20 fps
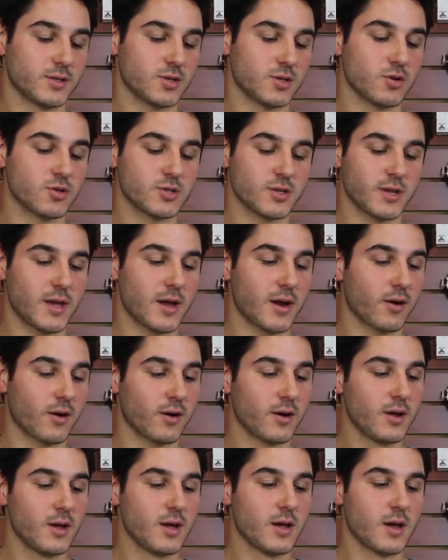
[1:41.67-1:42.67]
Surgeon
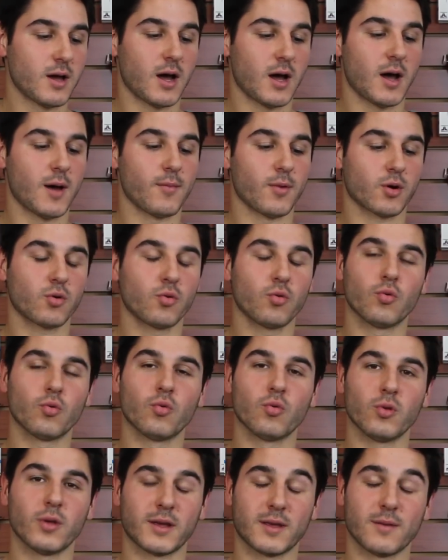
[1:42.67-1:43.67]
there, a
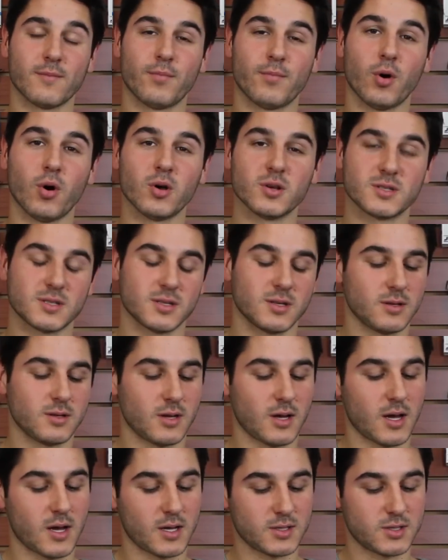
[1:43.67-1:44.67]
cool like embossed
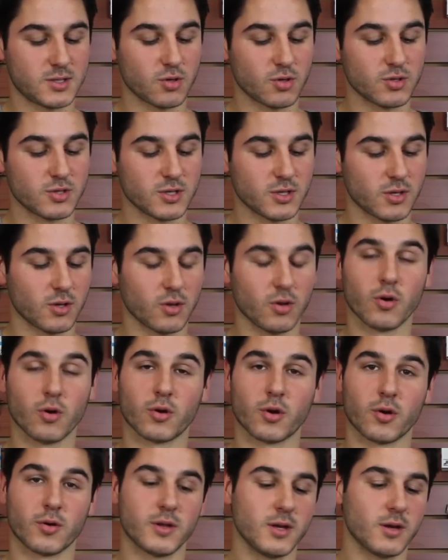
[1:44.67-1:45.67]
Surgeon
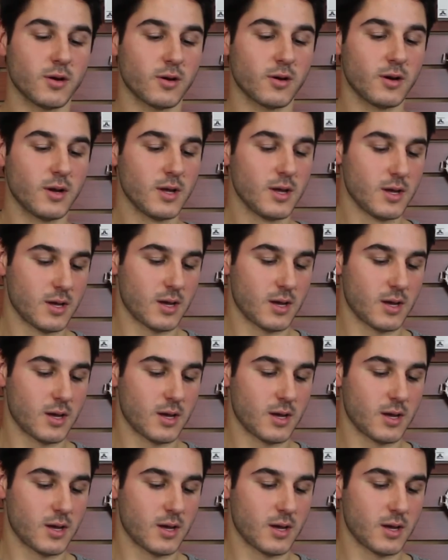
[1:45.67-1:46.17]
logo here.